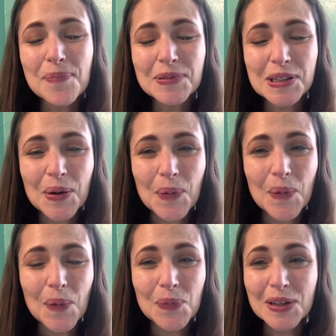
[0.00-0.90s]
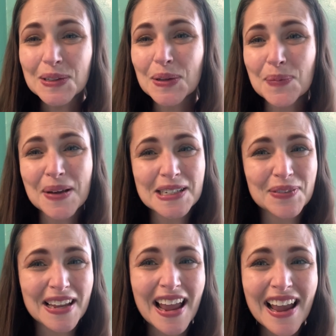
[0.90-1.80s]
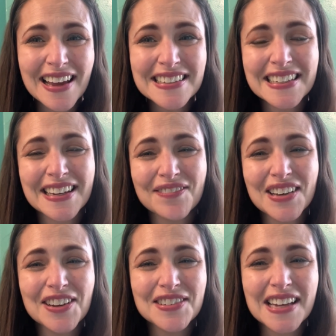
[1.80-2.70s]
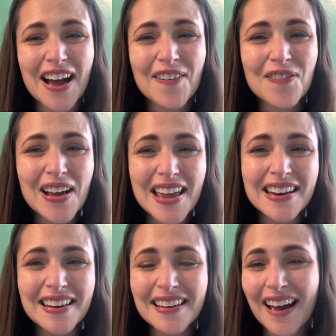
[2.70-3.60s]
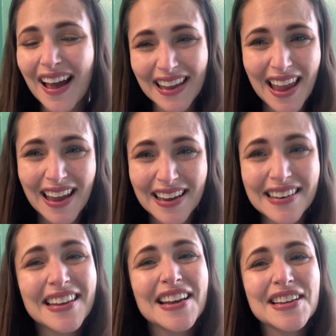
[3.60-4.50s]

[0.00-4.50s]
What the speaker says: So we'll do the best we can to get videos out when I can.